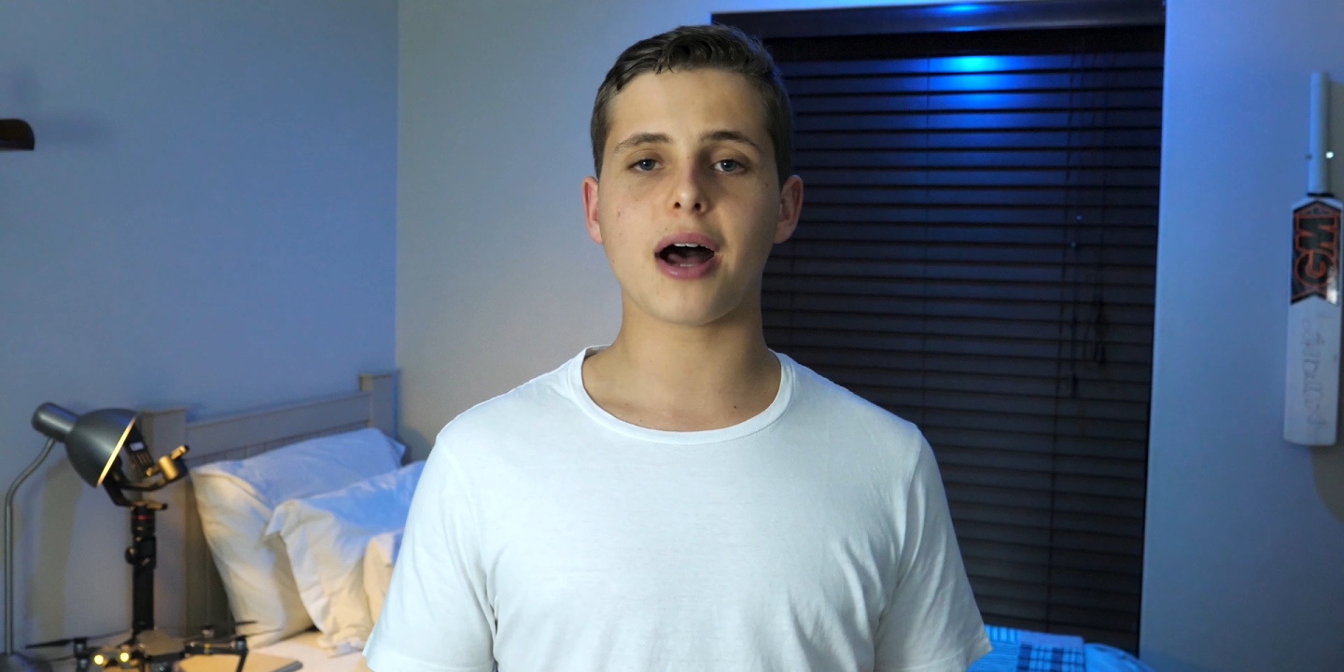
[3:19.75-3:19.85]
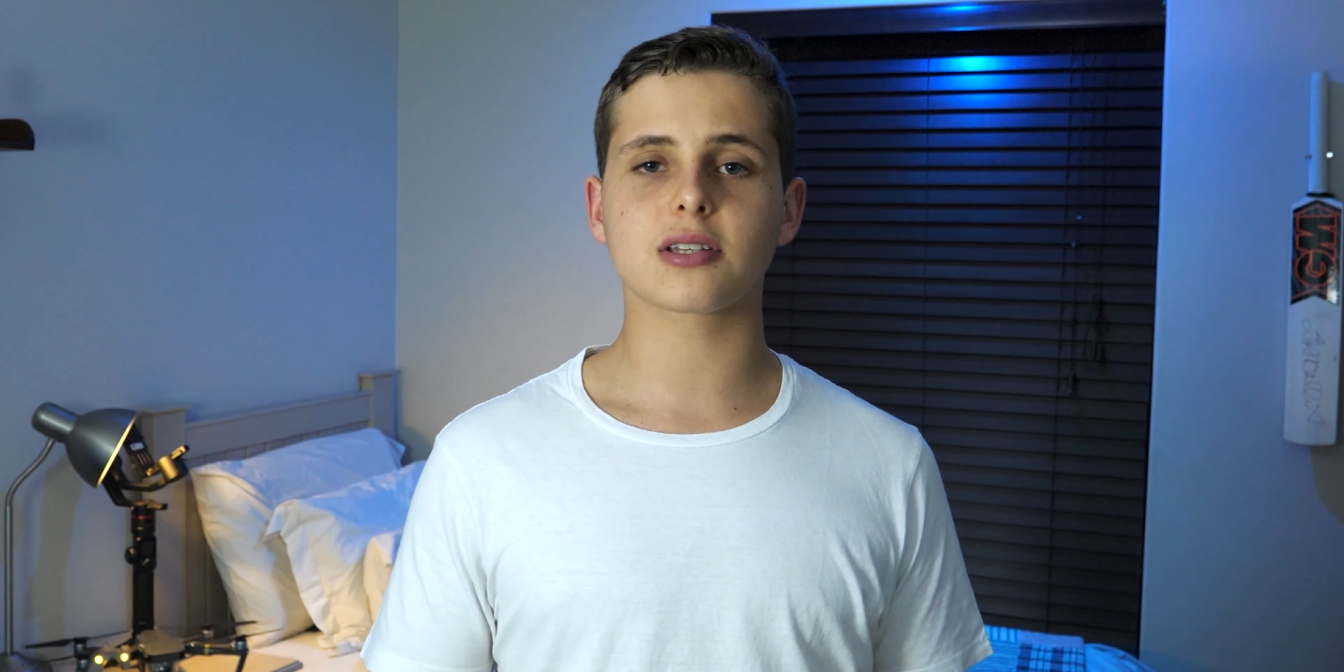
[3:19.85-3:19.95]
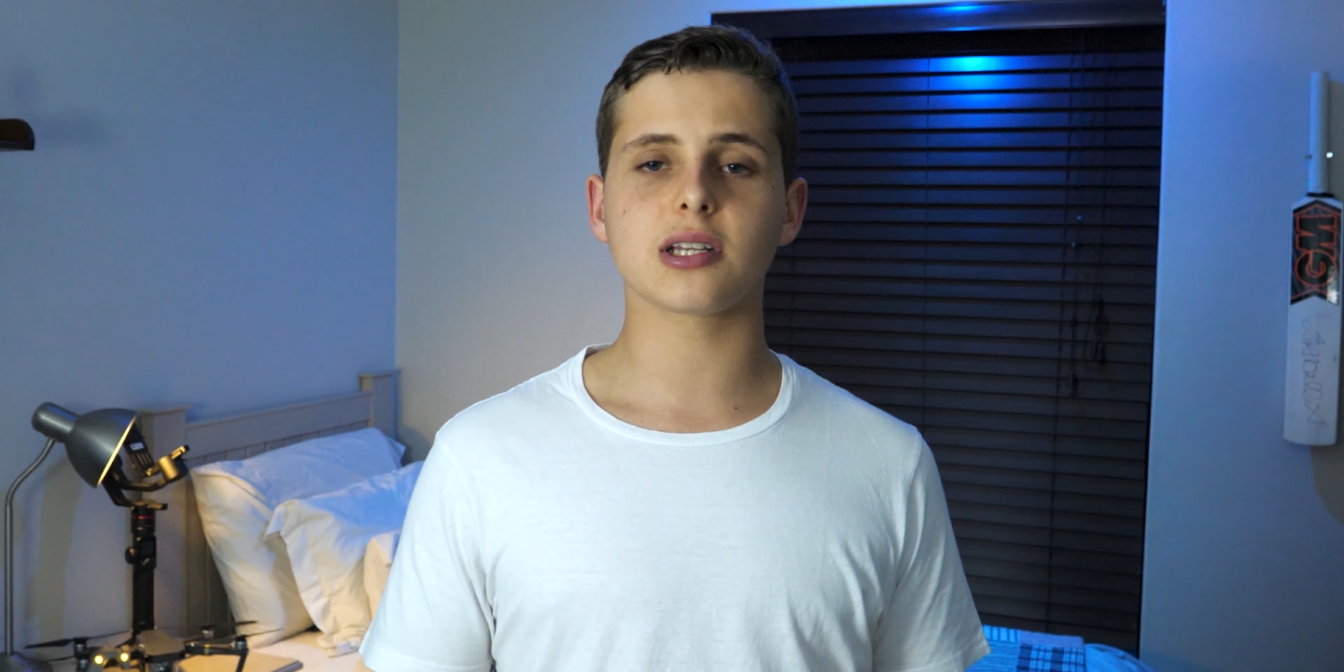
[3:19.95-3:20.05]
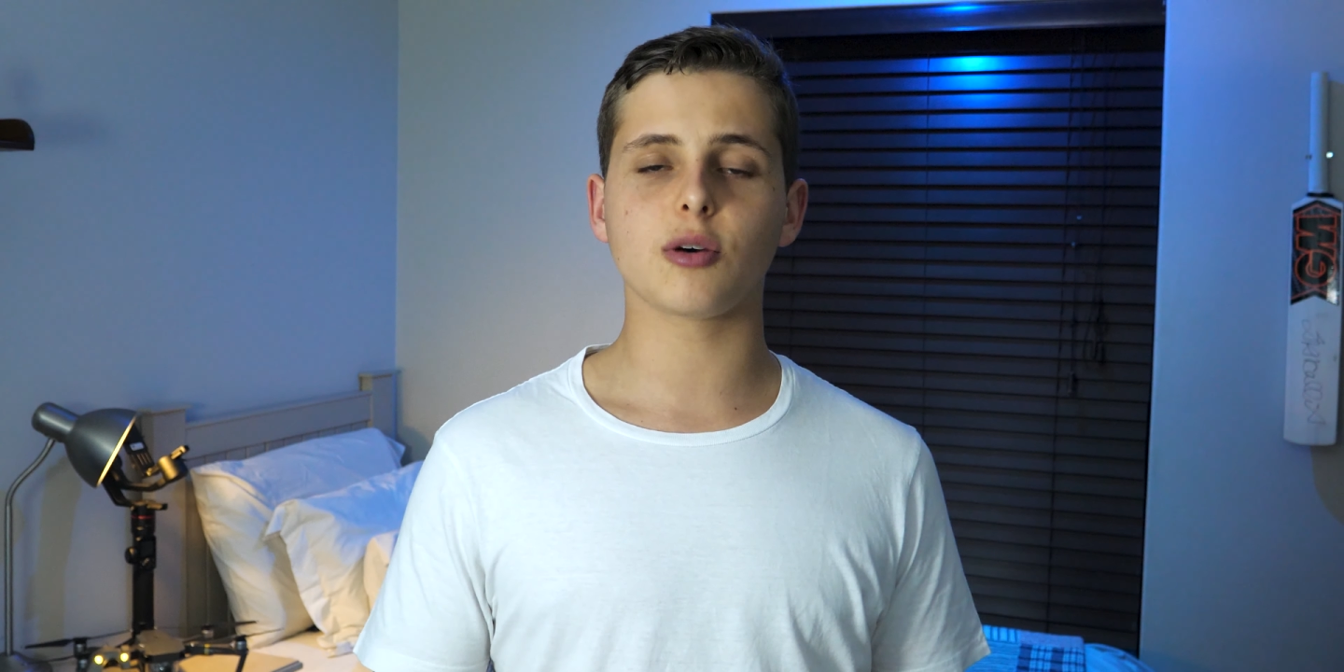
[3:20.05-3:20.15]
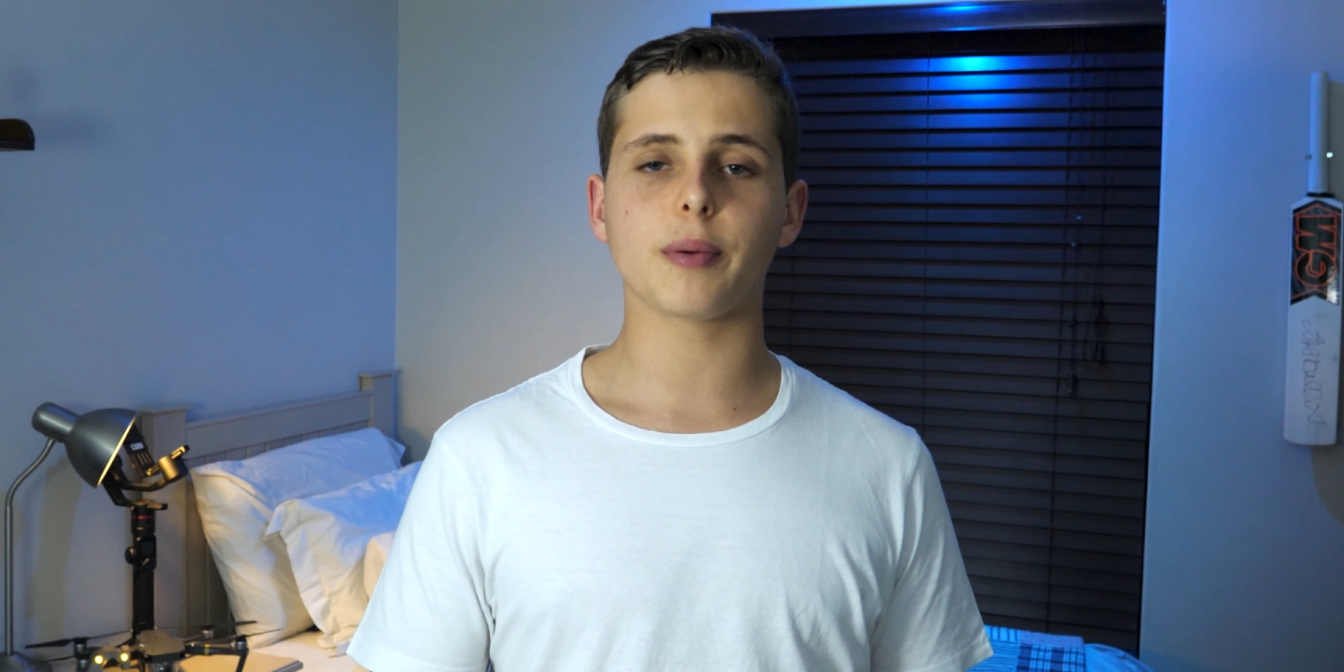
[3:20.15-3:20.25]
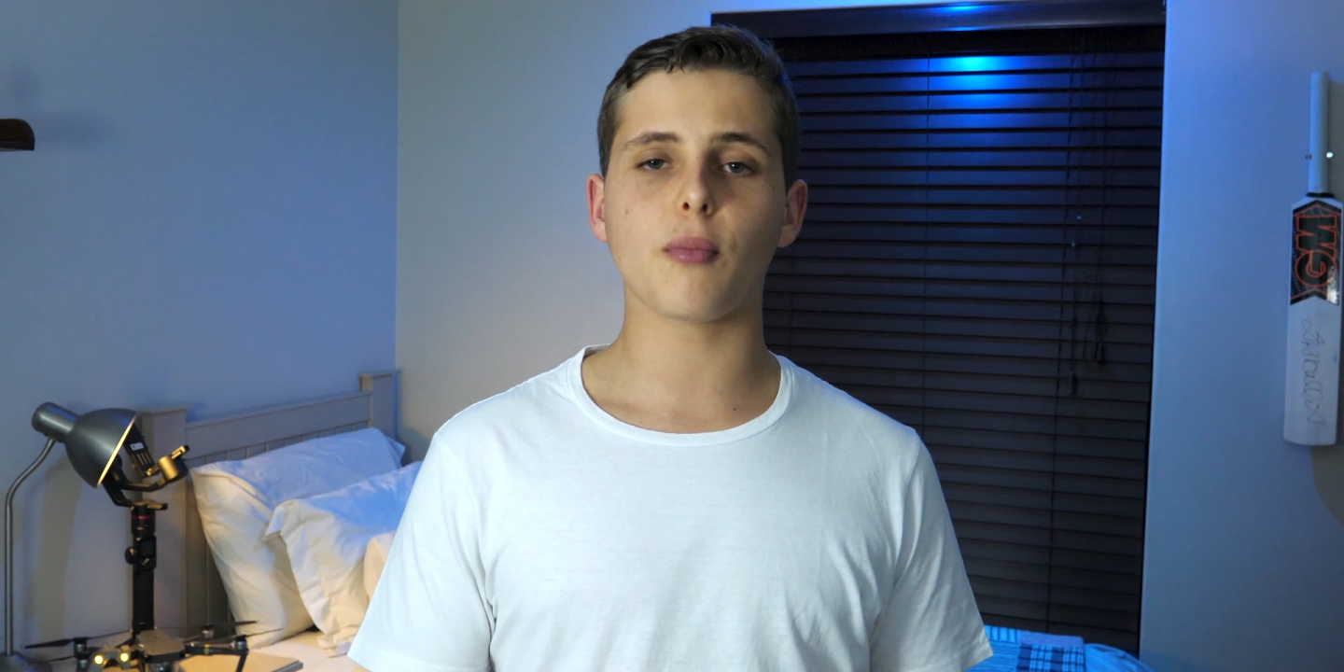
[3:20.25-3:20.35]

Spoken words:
out a little bit